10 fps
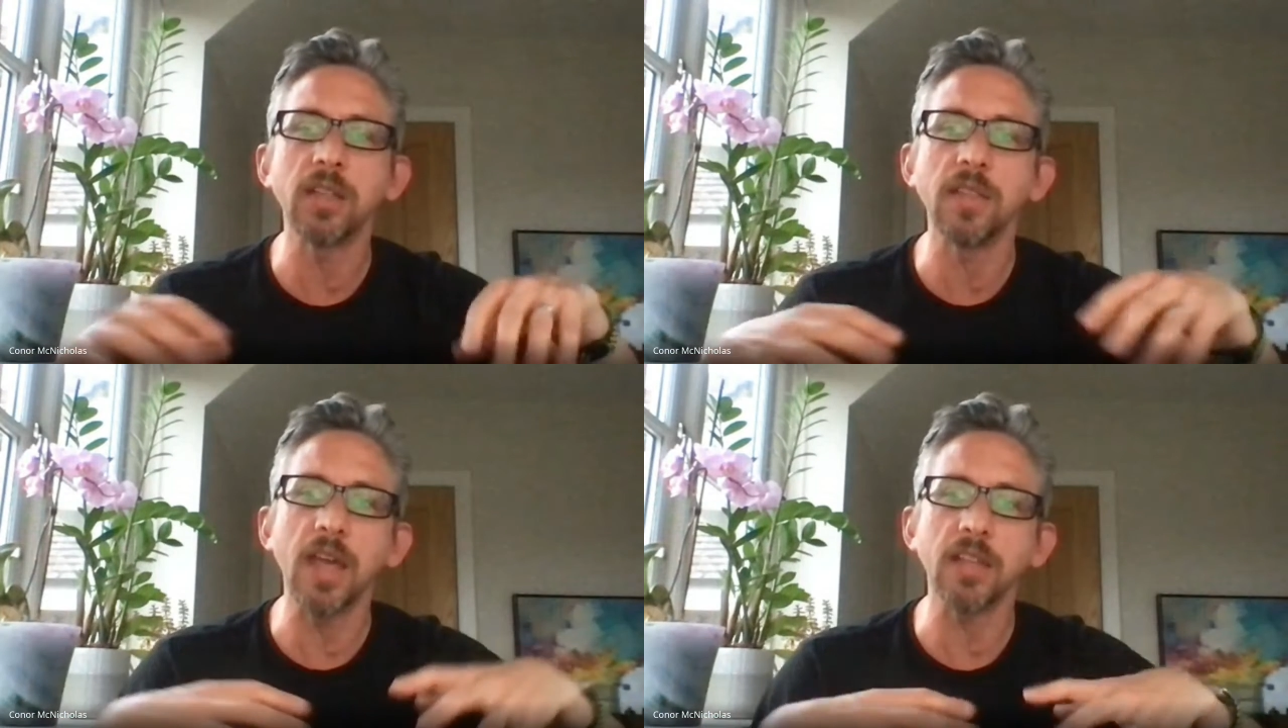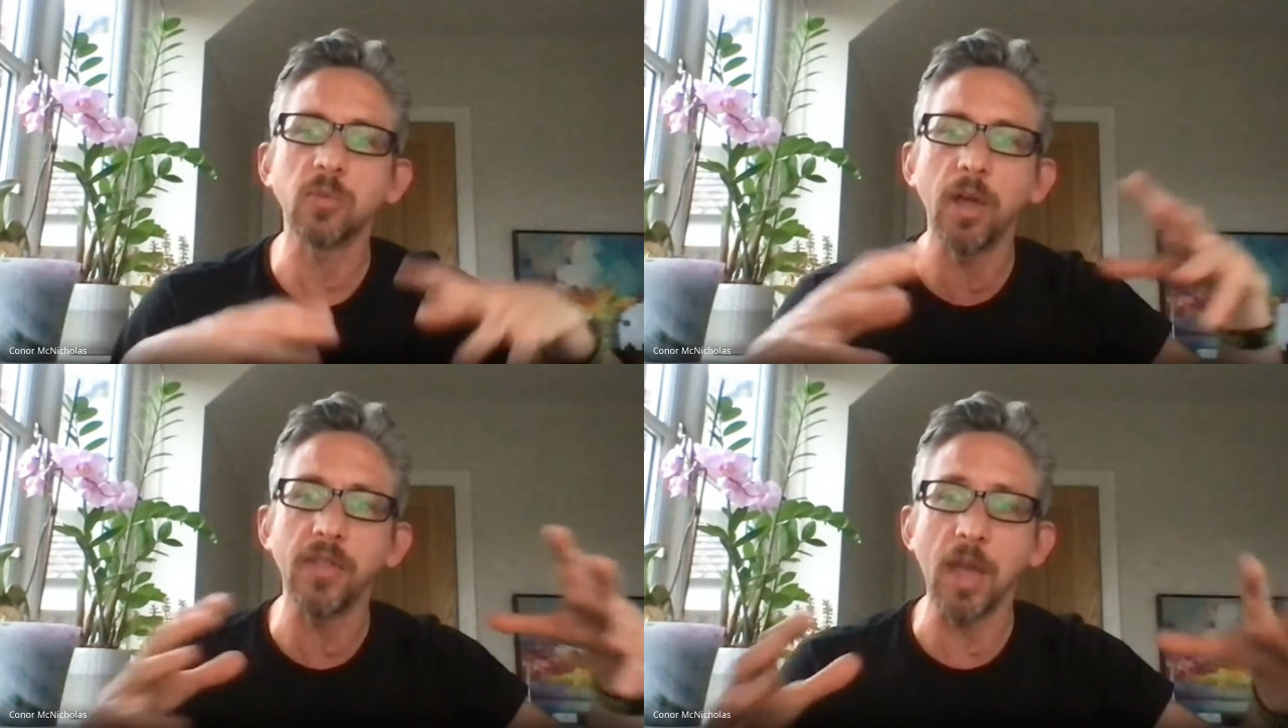and that's
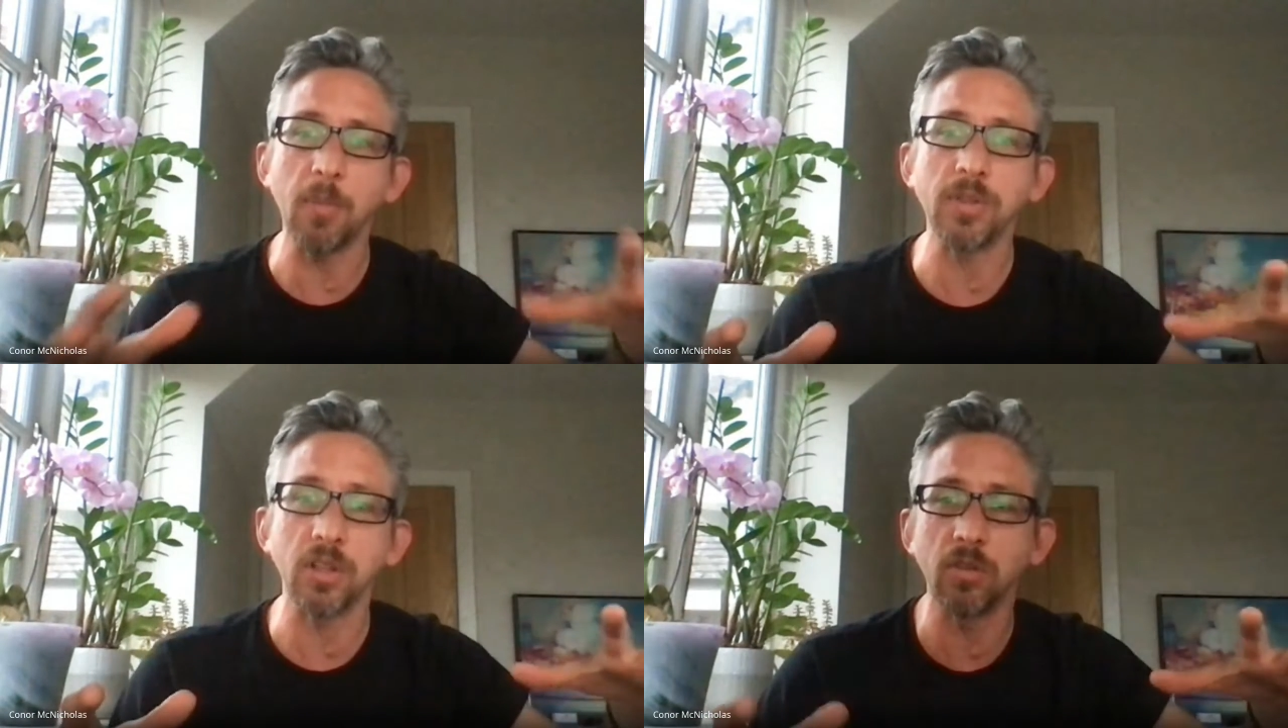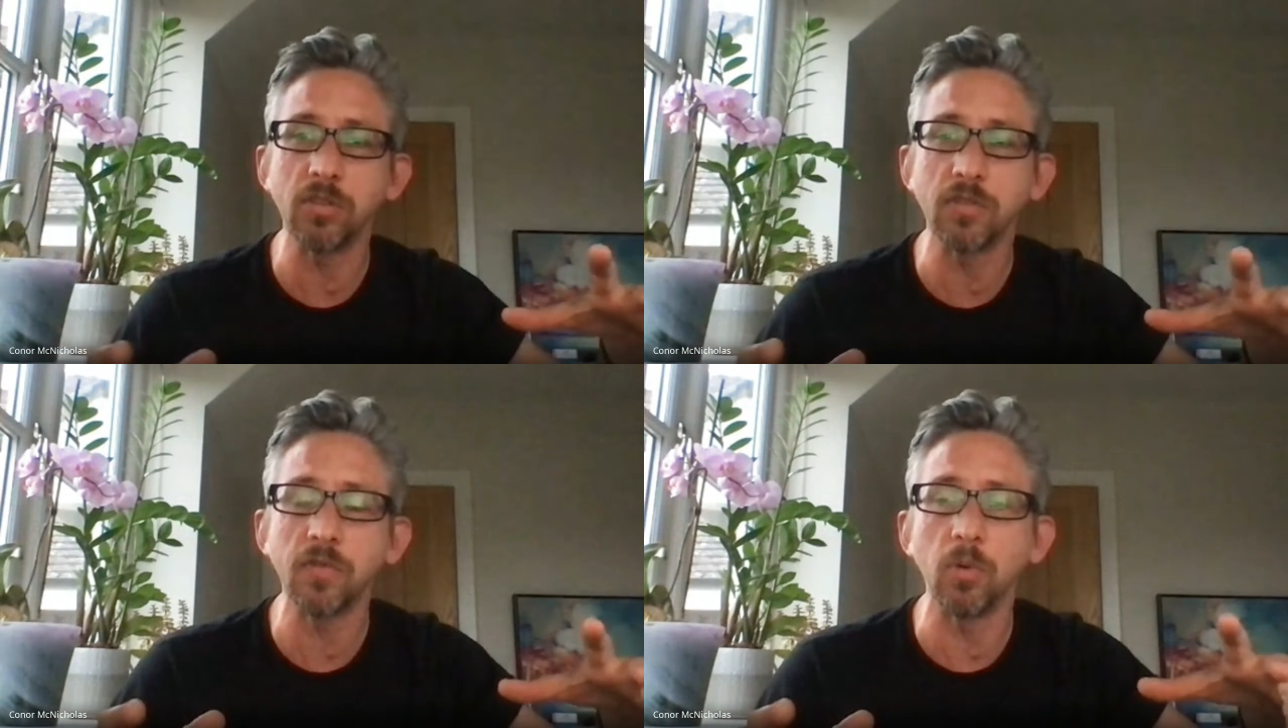where the
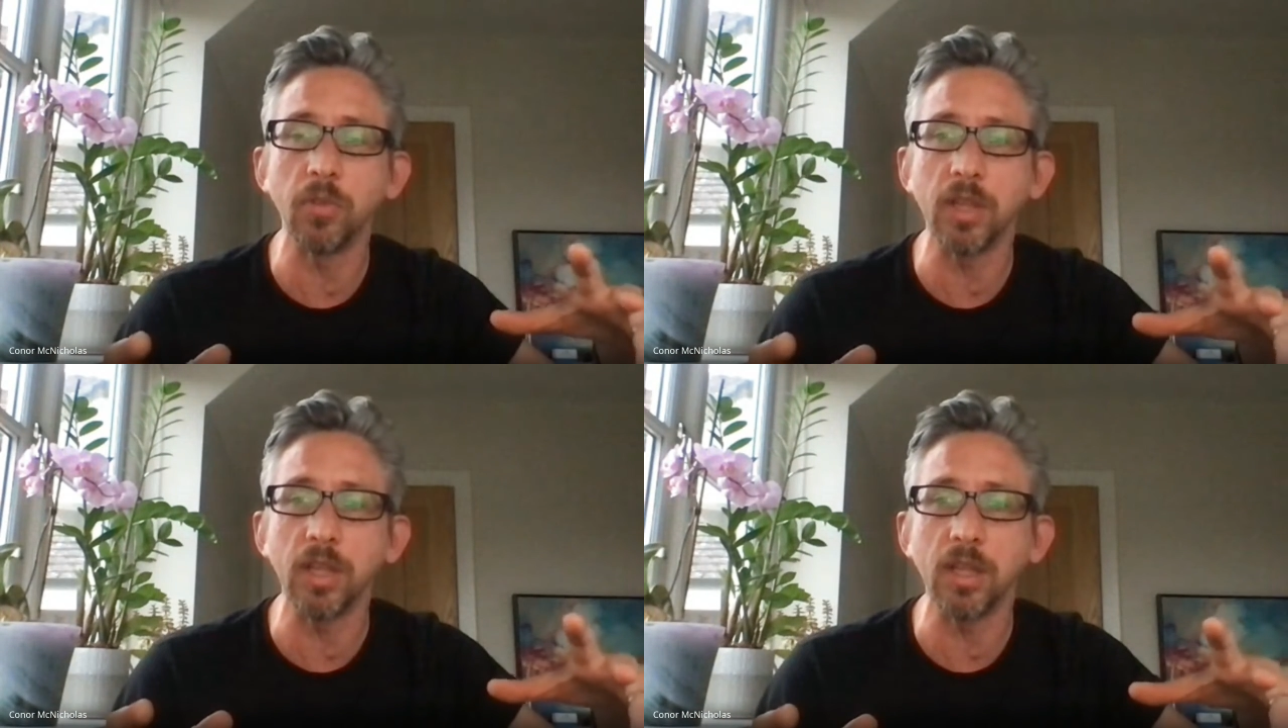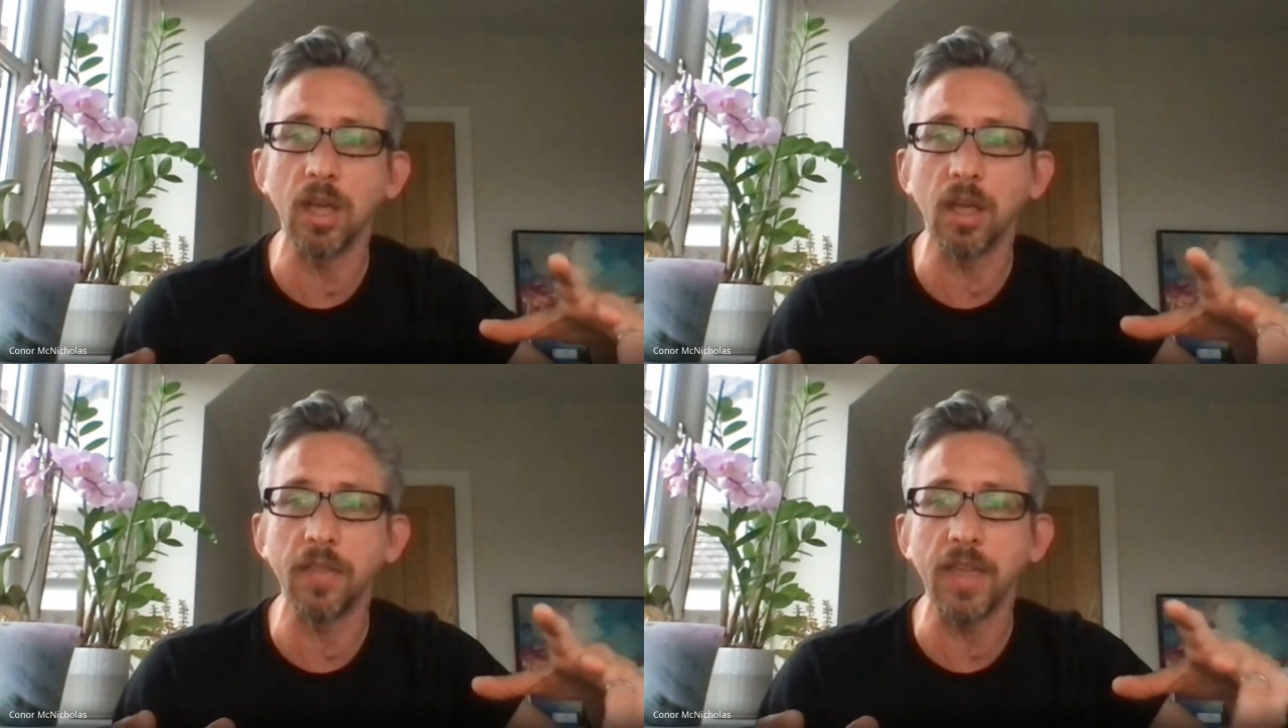episodes for the
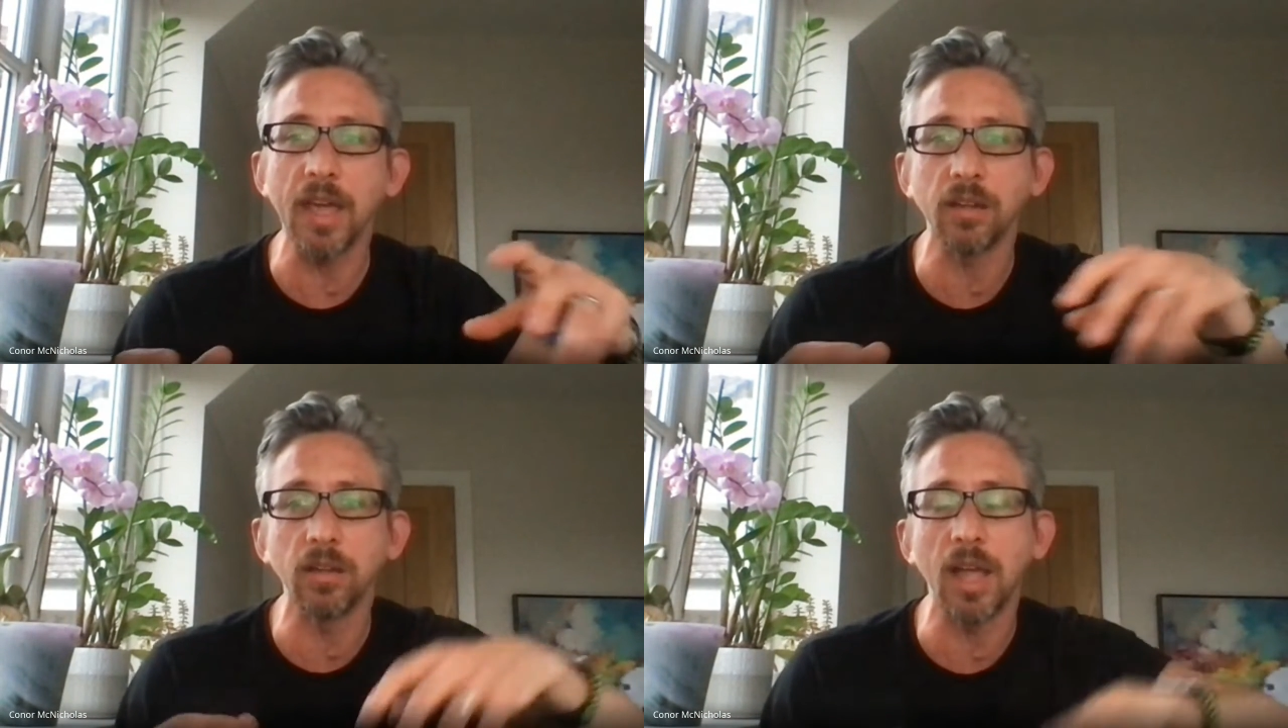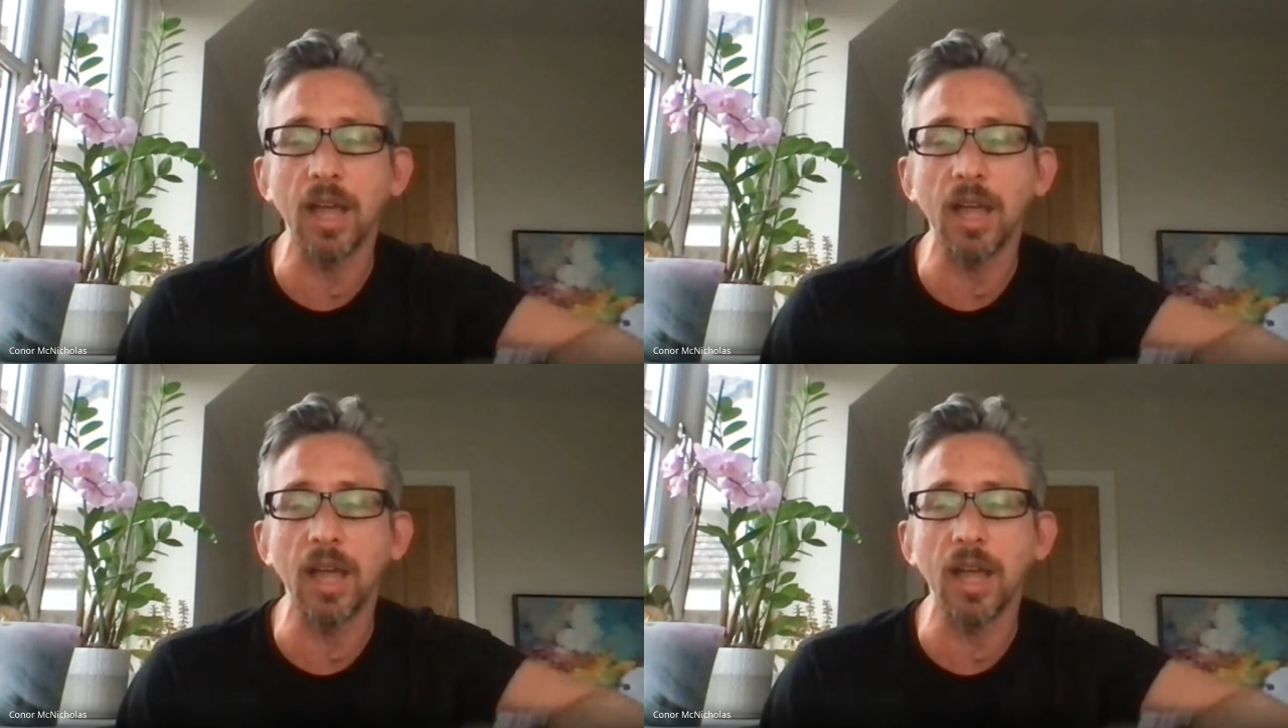adult